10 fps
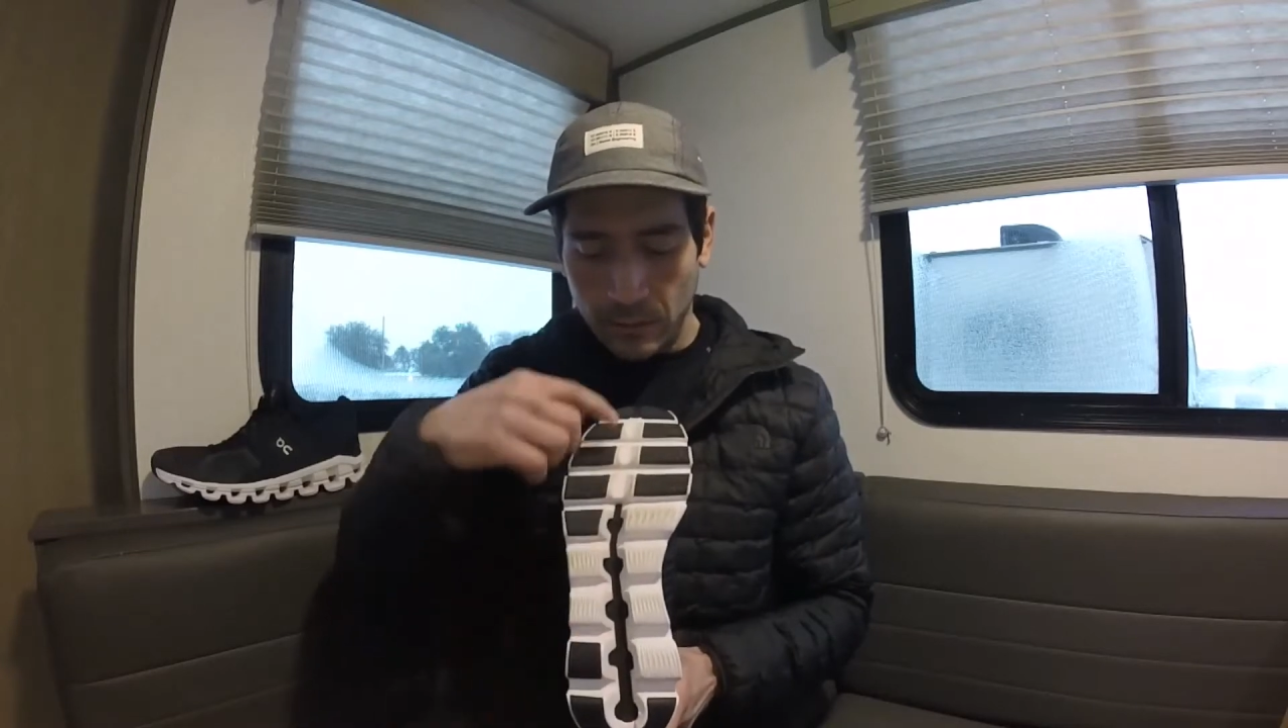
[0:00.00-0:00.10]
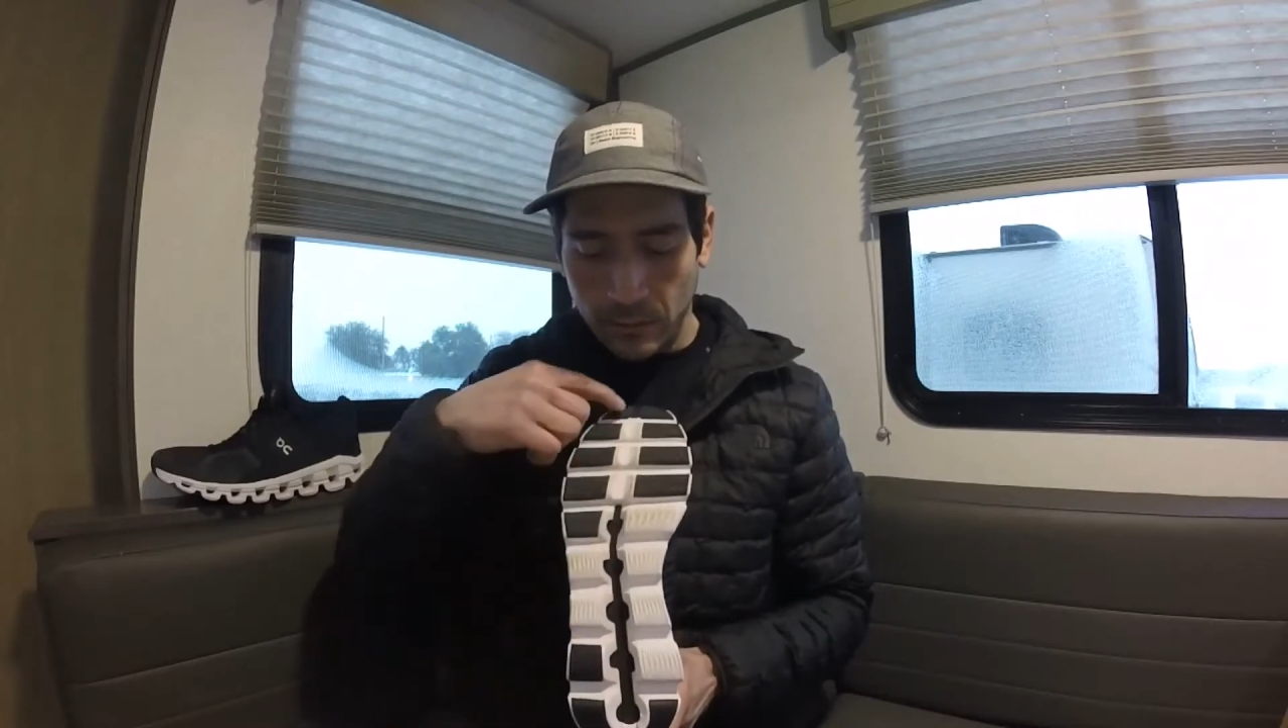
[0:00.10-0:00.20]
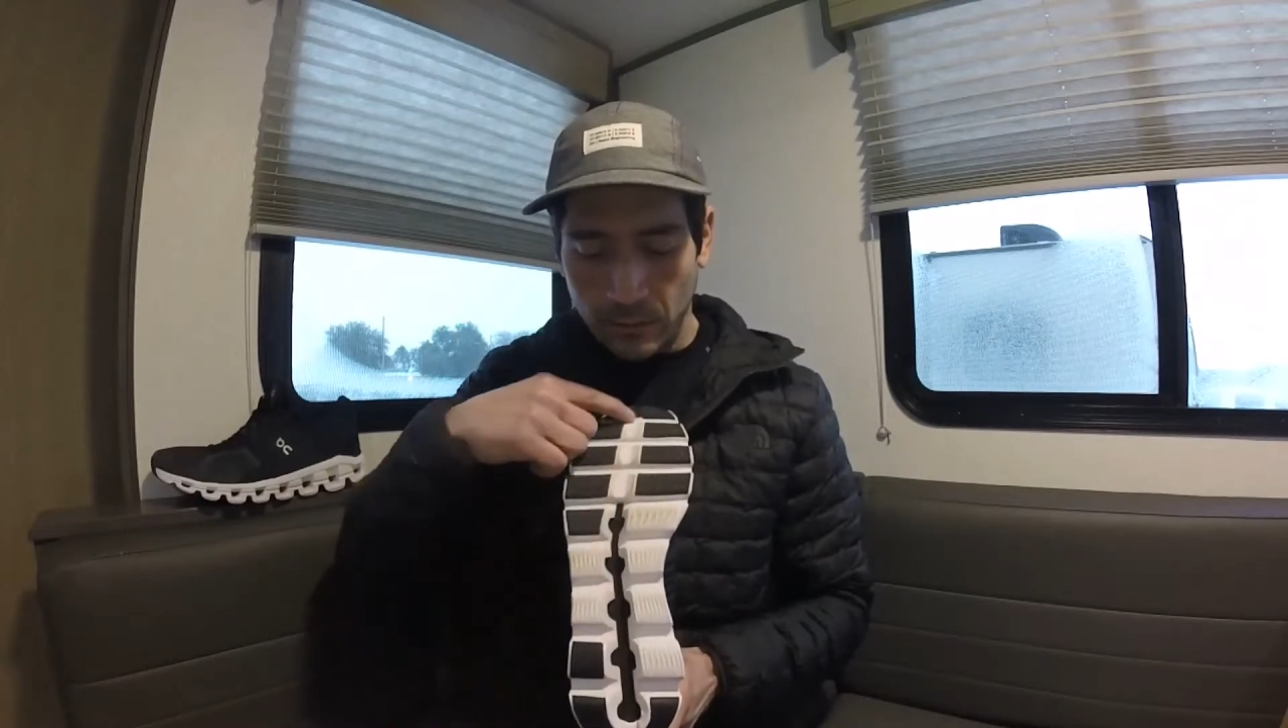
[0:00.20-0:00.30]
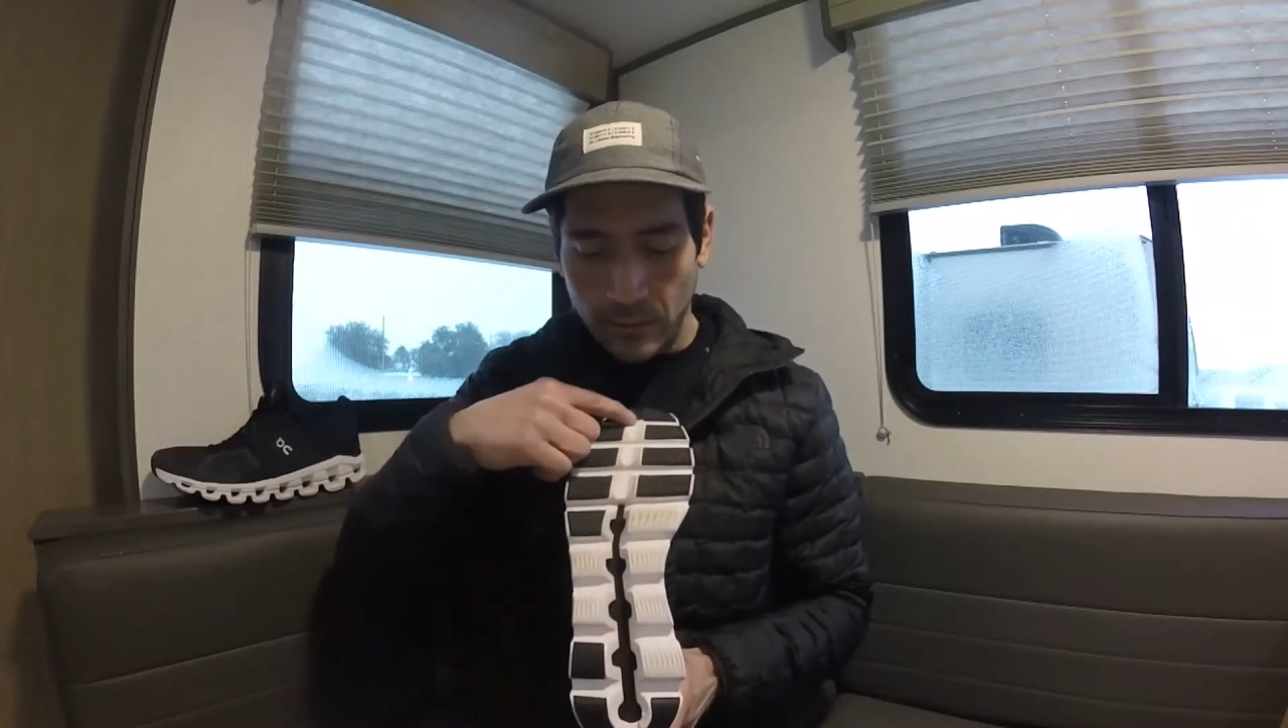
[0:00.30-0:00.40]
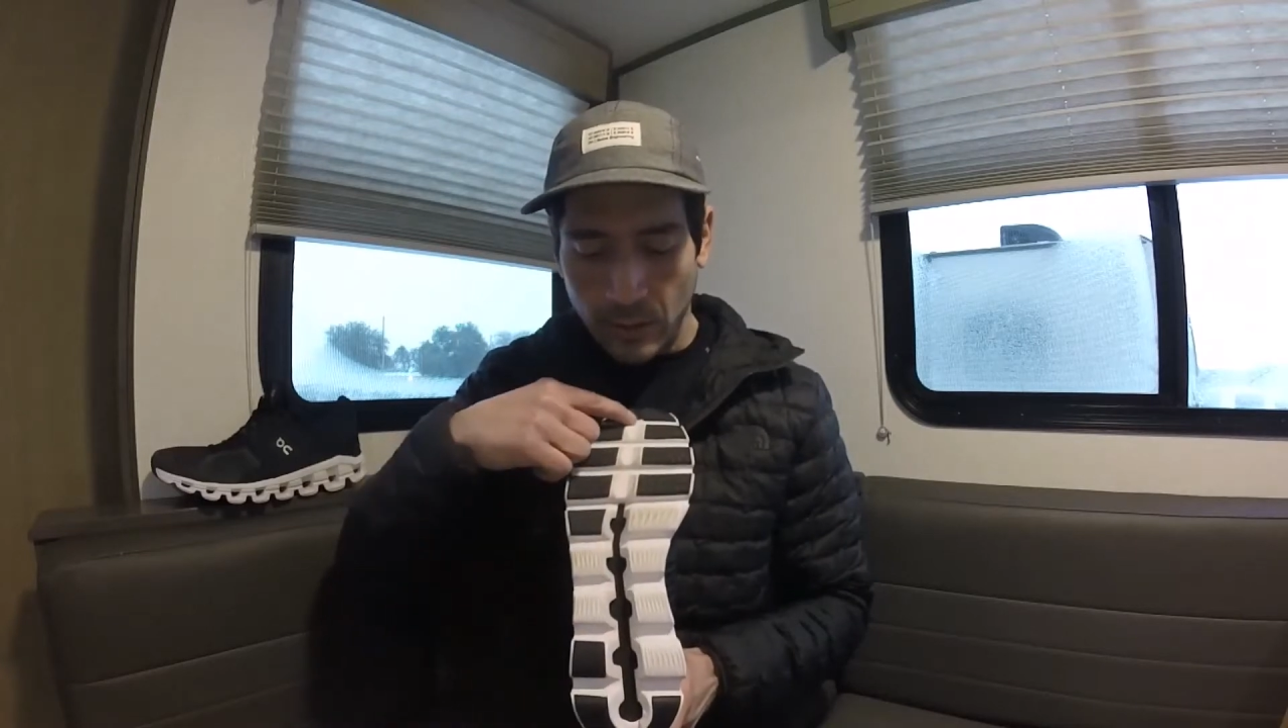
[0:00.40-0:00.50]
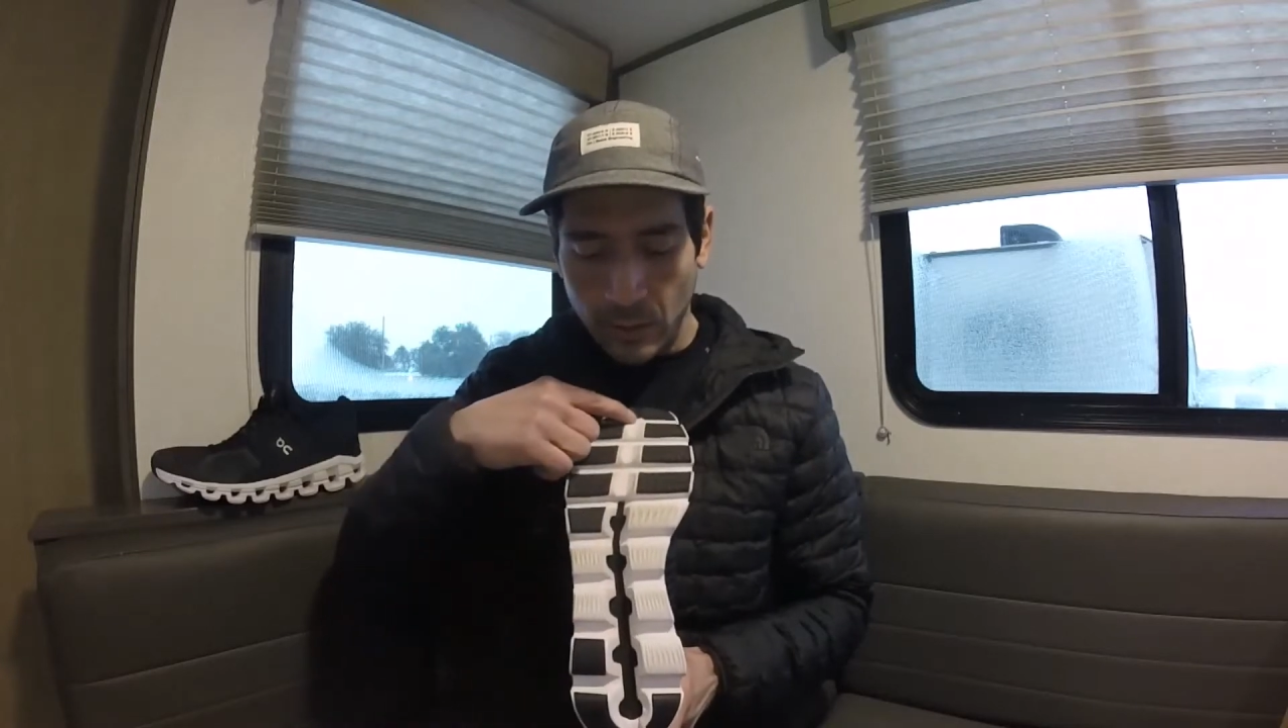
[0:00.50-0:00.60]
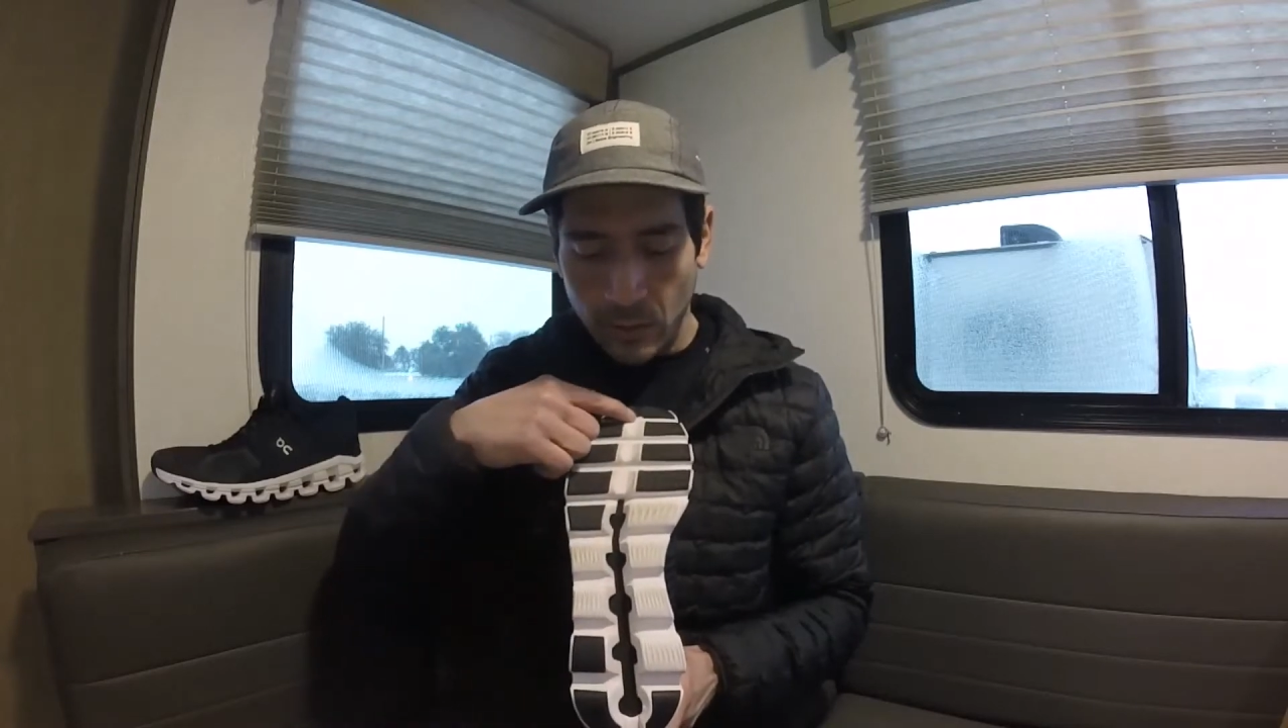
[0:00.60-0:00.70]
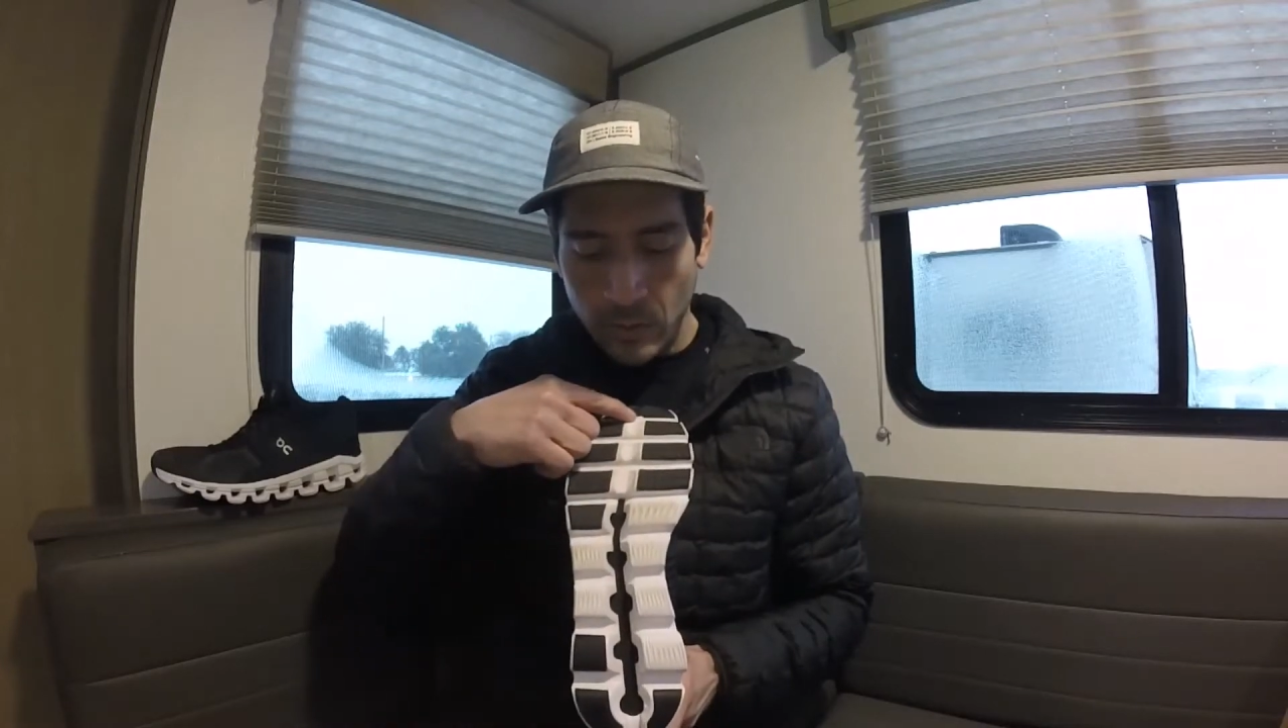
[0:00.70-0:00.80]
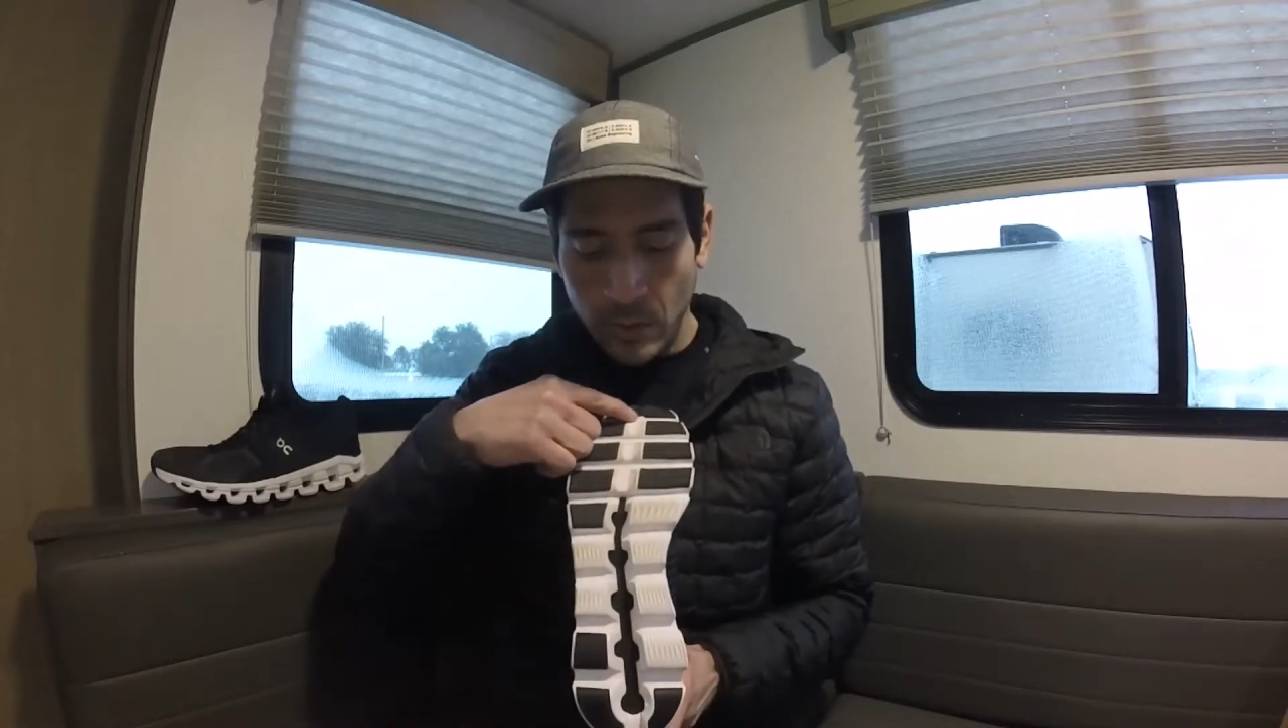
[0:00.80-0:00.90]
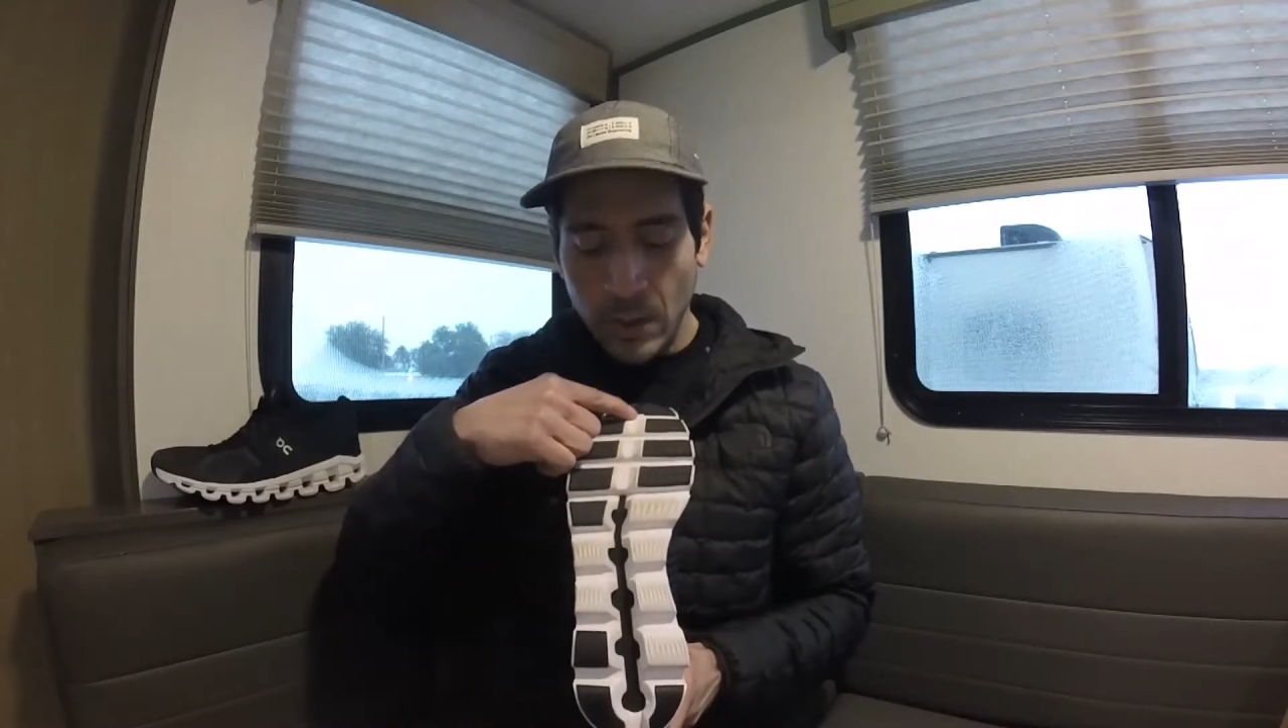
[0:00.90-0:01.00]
to toe,